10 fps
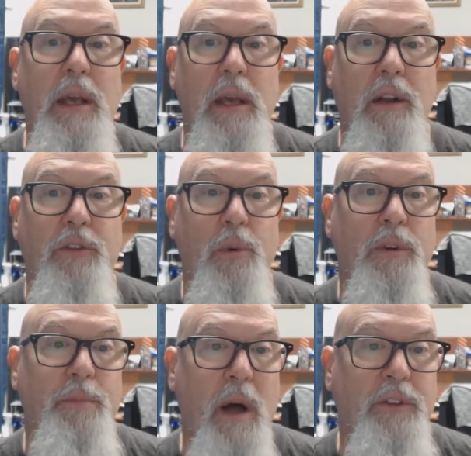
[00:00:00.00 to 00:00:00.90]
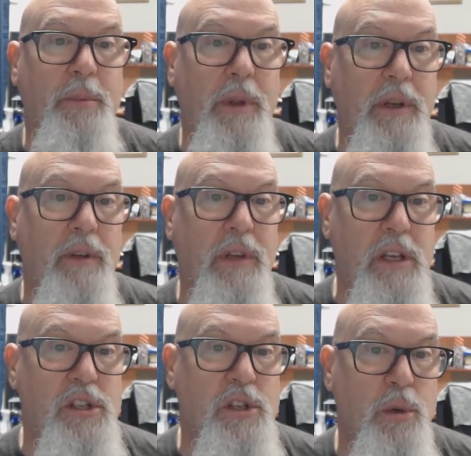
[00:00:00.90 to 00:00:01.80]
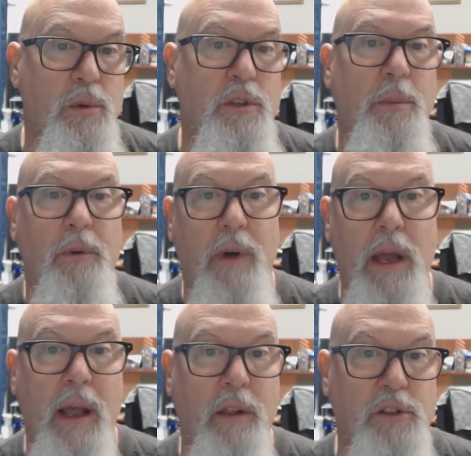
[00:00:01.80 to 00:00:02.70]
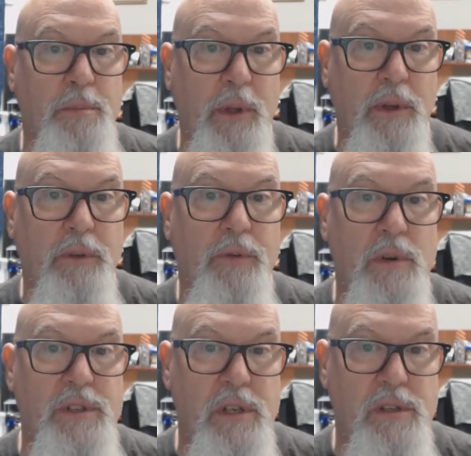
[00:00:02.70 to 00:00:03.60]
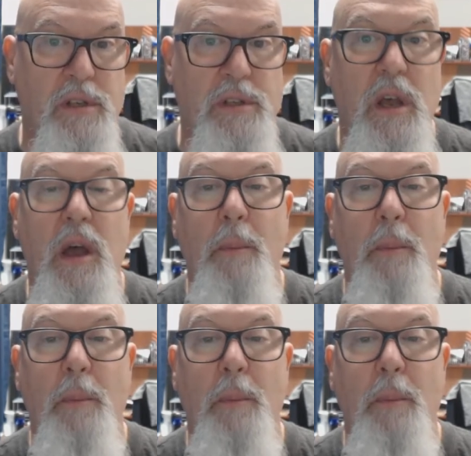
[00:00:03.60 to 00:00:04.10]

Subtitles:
it is the responsibility of each student to provide eligibility for assistance